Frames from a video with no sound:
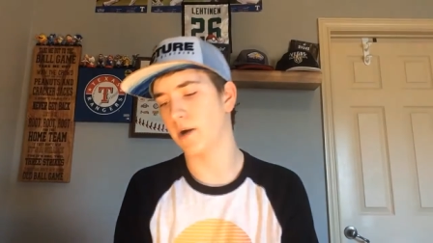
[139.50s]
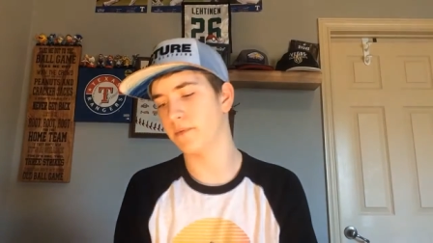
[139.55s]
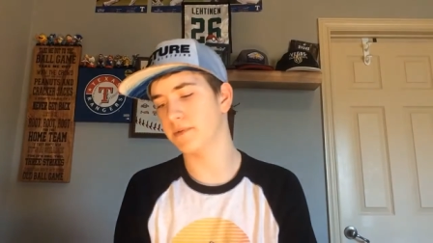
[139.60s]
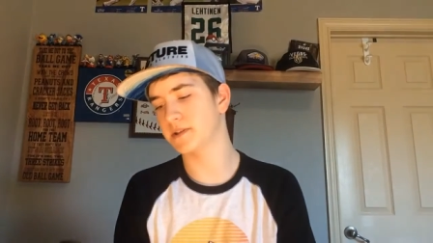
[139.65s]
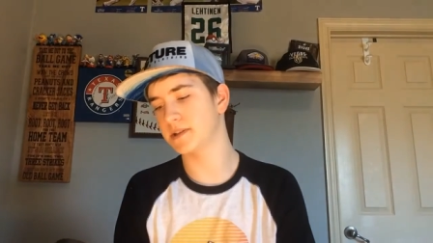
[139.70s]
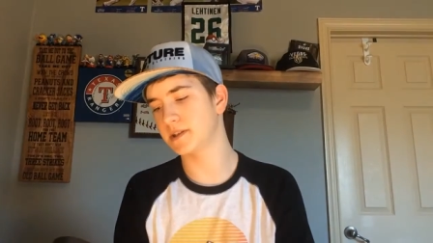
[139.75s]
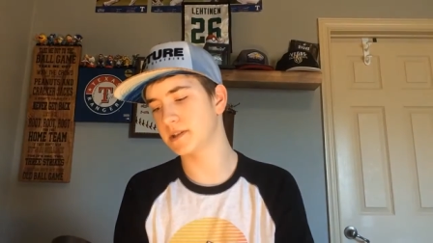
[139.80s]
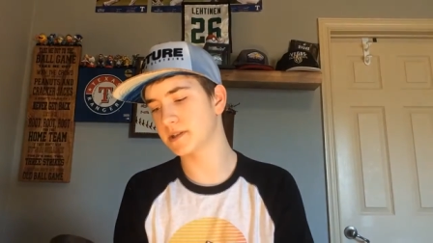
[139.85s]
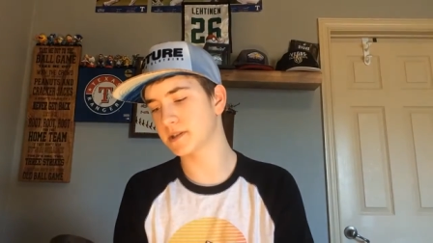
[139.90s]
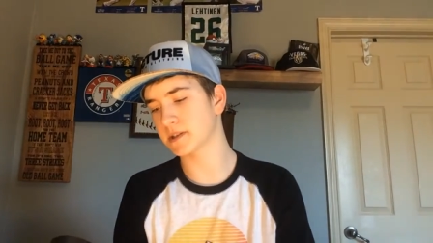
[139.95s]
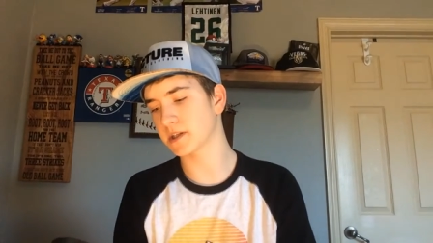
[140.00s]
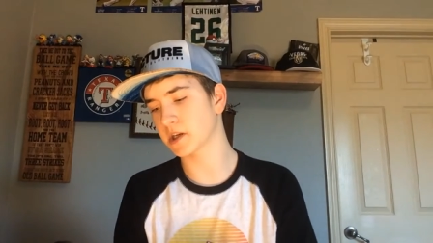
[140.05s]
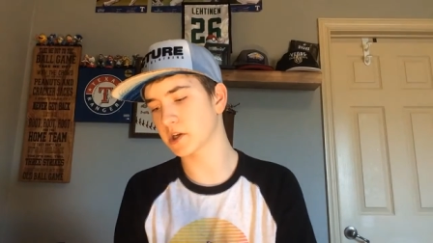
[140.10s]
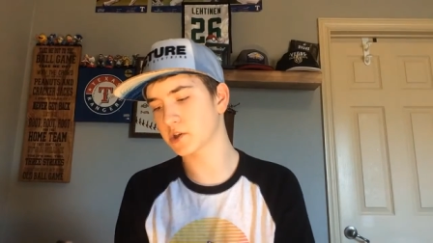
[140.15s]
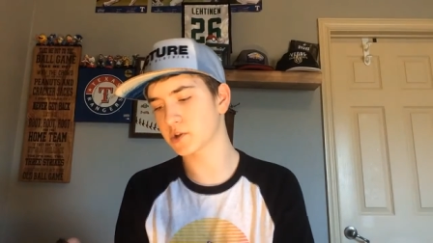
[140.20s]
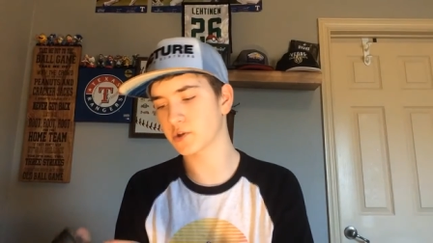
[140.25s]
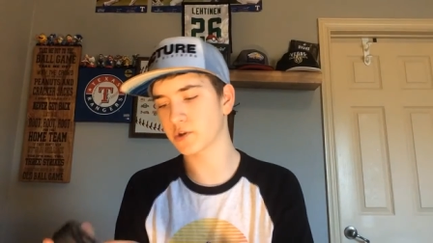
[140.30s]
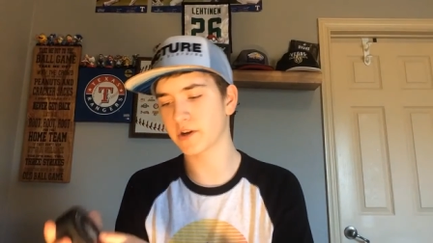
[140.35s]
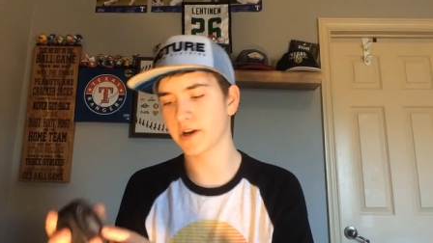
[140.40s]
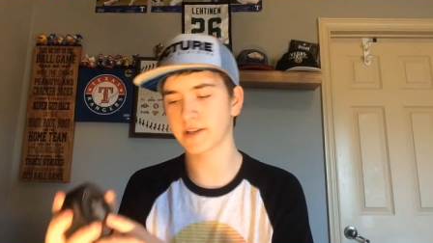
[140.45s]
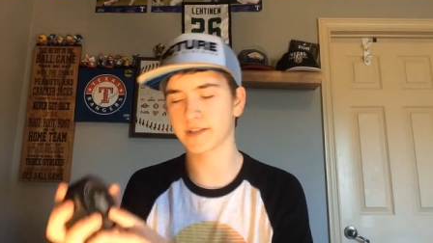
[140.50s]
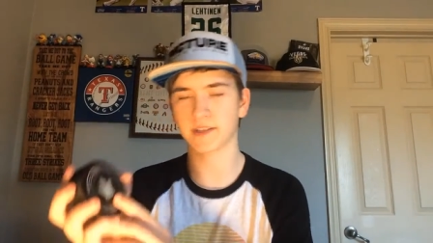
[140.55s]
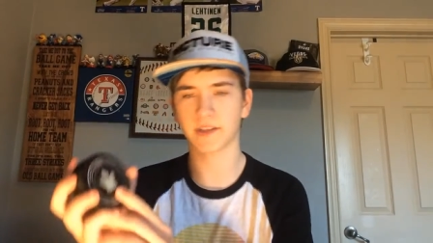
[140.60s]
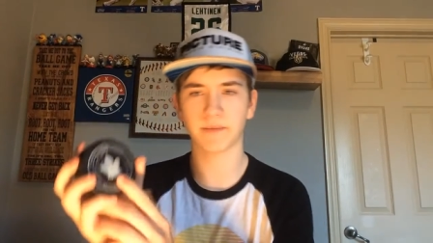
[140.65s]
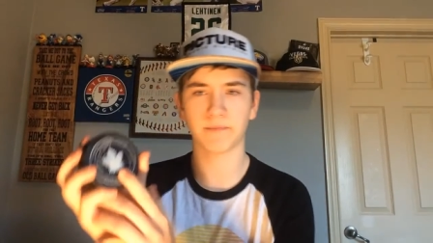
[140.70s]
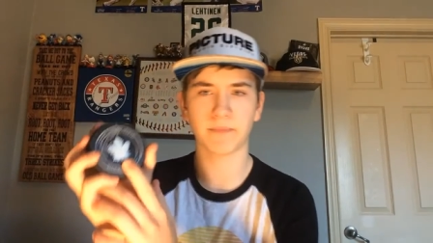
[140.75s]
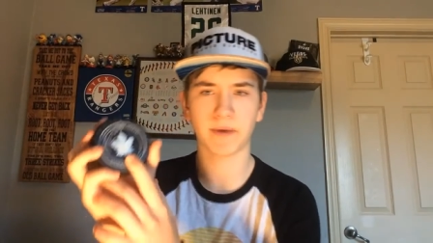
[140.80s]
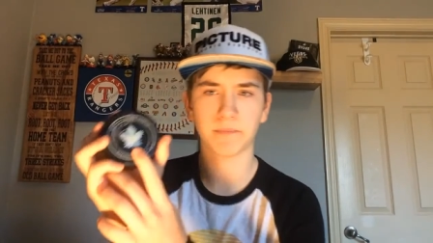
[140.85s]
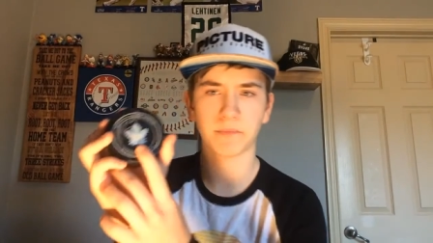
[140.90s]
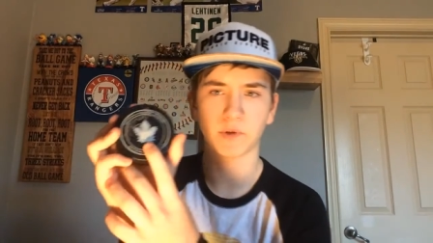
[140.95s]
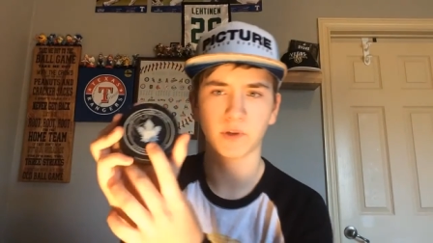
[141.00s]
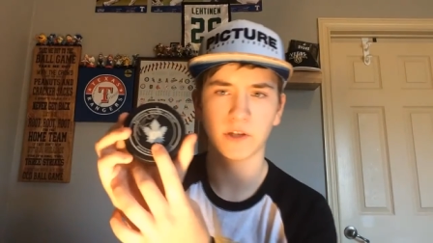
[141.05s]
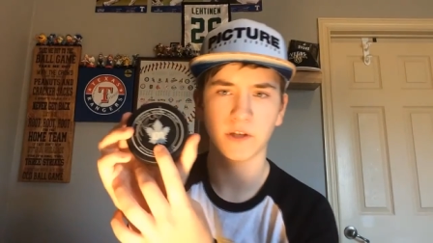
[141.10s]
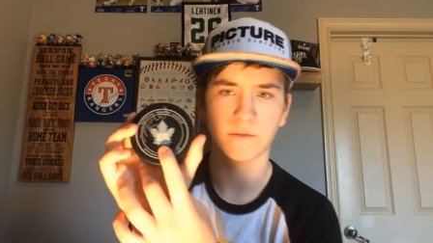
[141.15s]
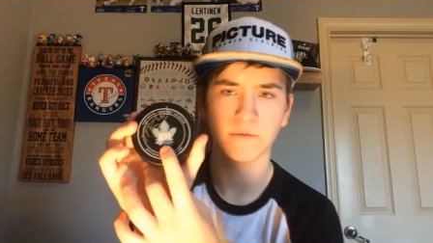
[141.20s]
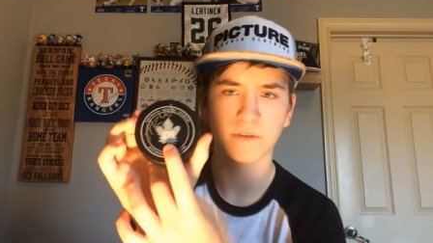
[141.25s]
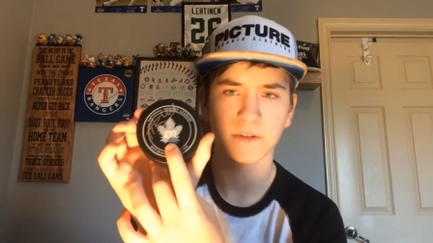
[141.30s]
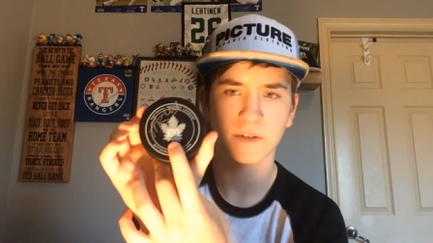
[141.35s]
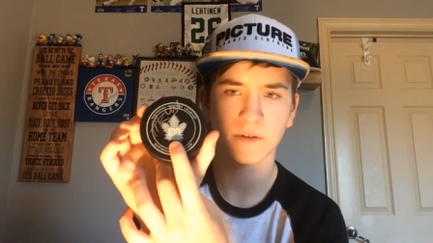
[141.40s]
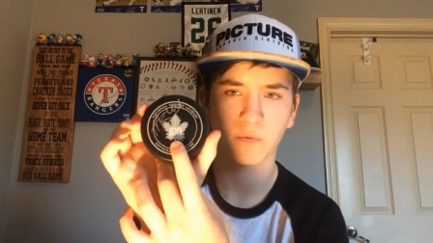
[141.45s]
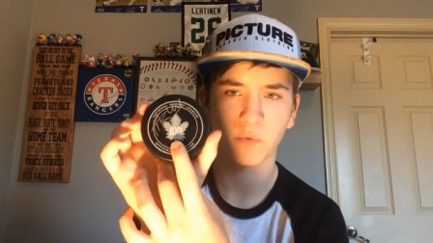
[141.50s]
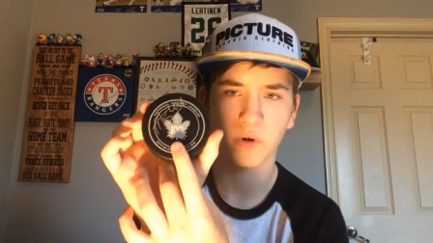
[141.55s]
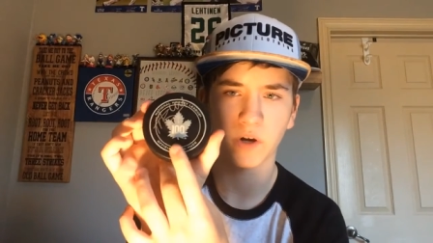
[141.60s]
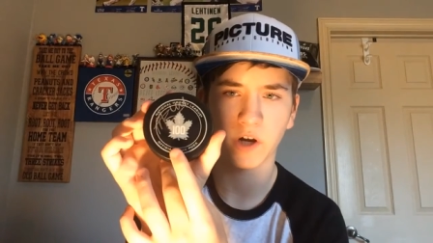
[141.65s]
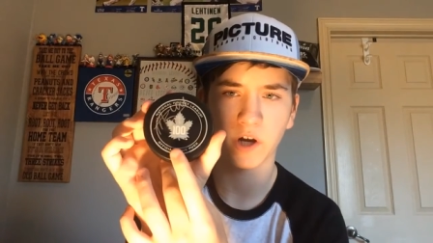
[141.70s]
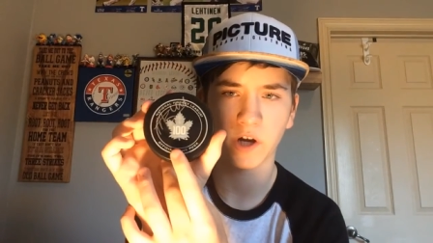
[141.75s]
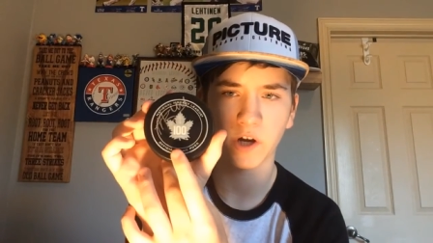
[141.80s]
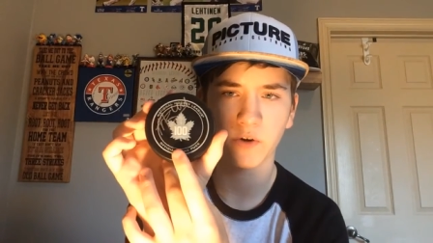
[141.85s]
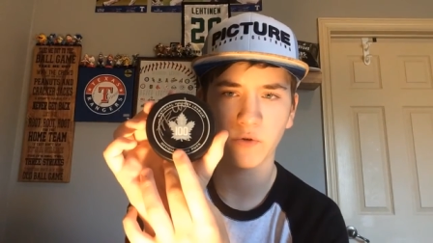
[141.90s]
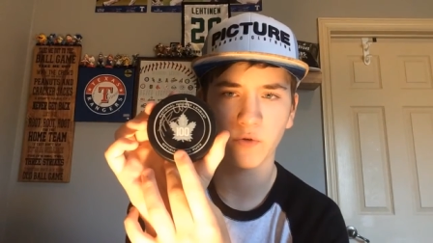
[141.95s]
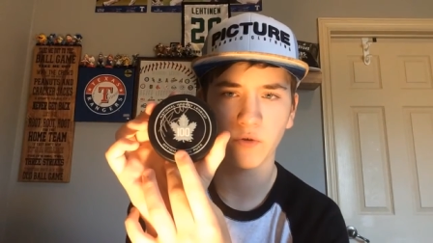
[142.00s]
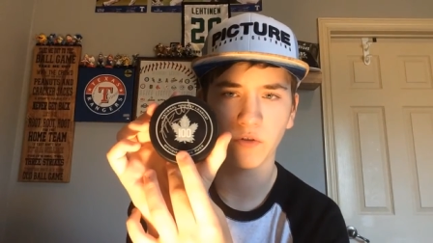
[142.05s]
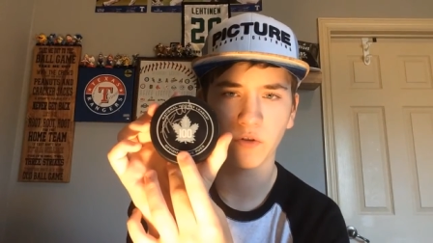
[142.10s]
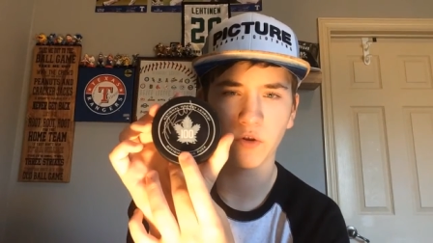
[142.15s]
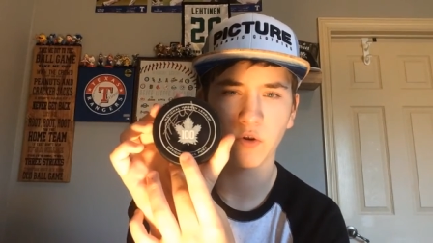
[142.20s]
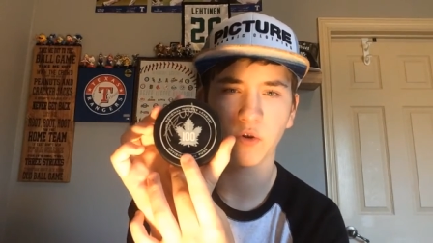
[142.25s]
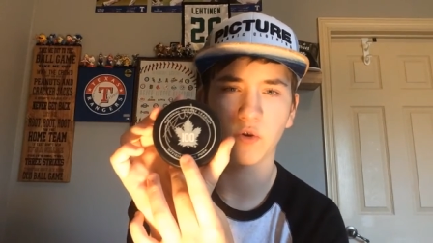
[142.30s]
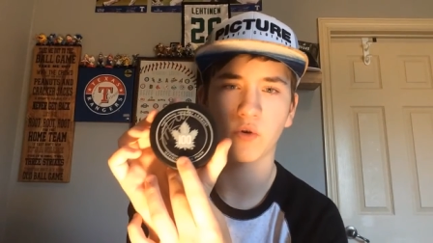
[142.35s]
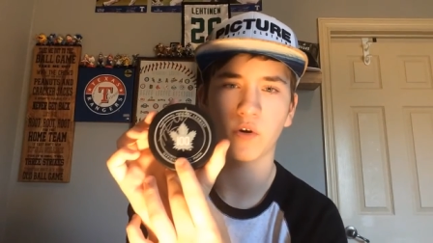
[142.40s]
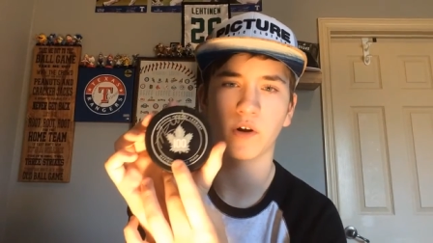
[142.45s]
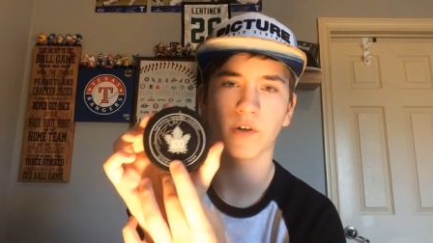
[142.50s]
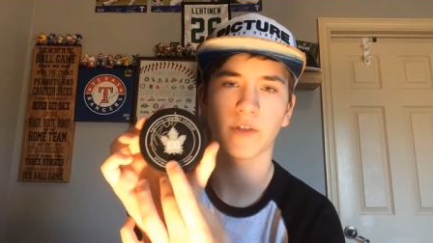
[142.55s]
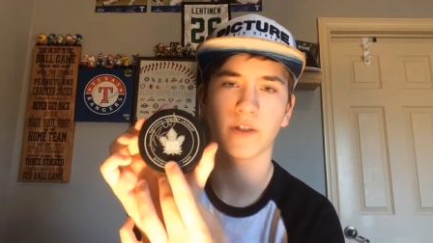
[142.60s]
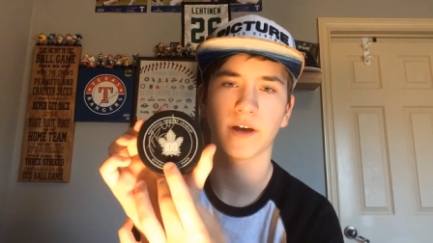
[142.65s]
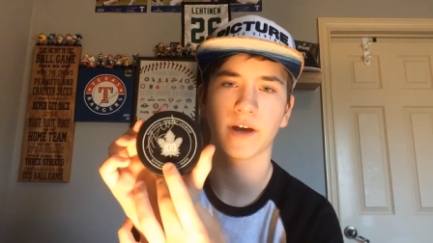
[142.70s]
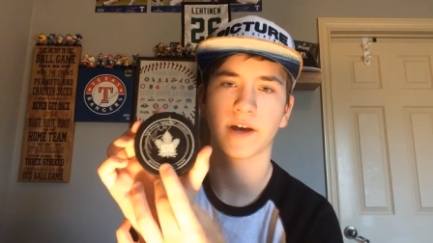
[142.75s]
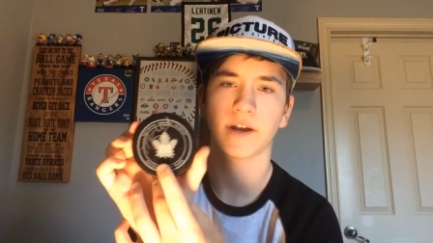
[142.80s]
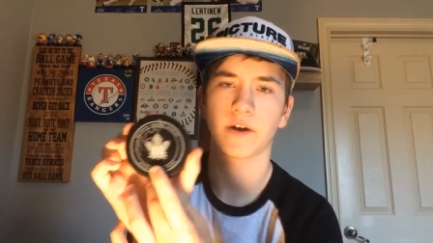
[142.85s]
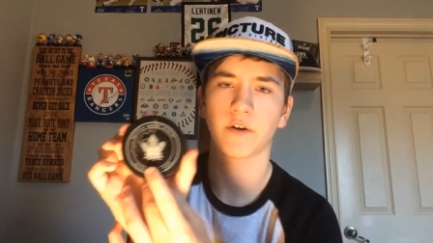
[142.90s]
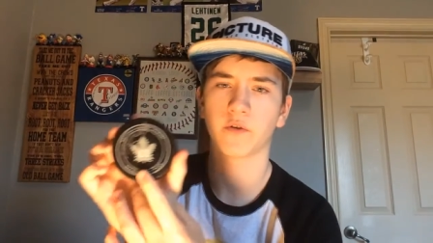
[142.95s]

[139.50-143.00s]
it's a decent signature. It has the Maple Leafs 100 logo on that.